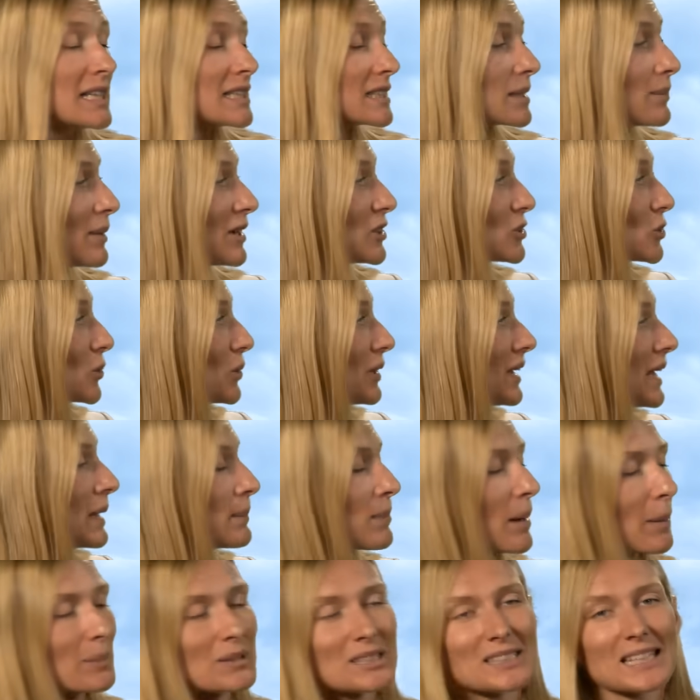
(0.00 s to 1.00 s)
so make sure you
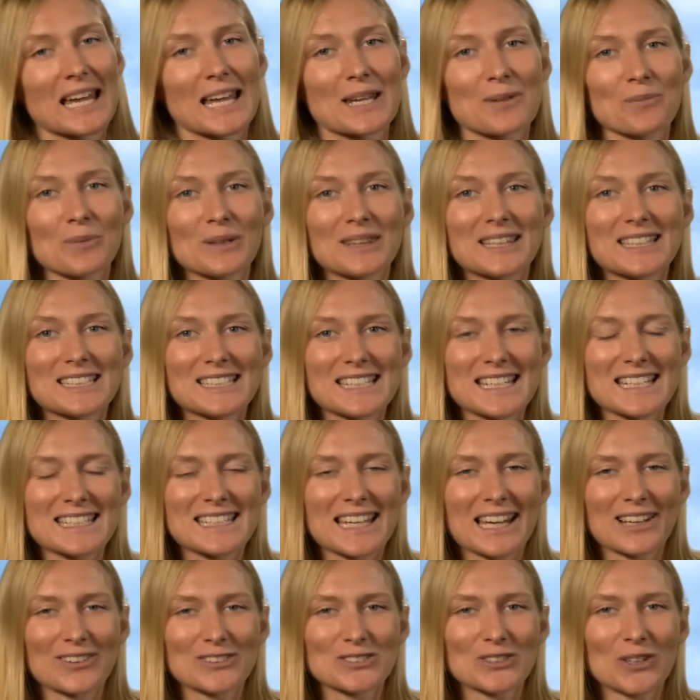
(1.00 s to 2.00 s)
keep up to date with the
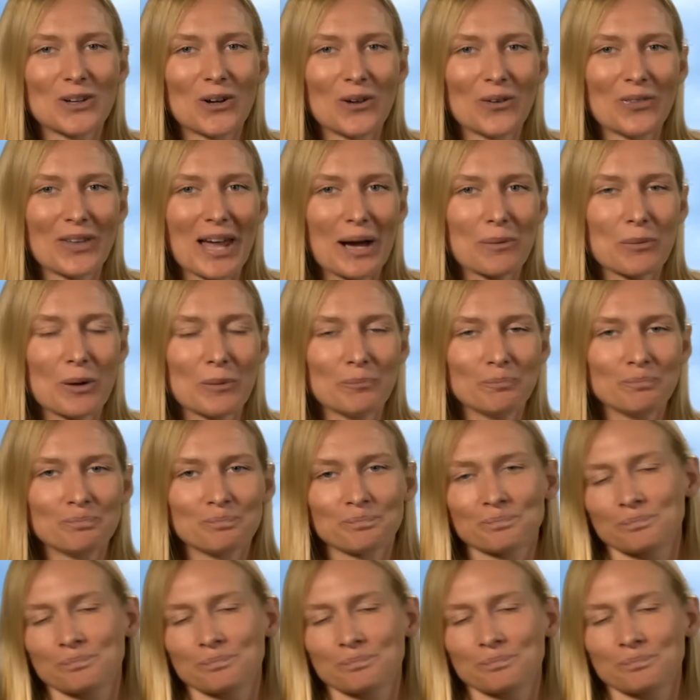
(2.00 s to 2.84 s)
details on that one.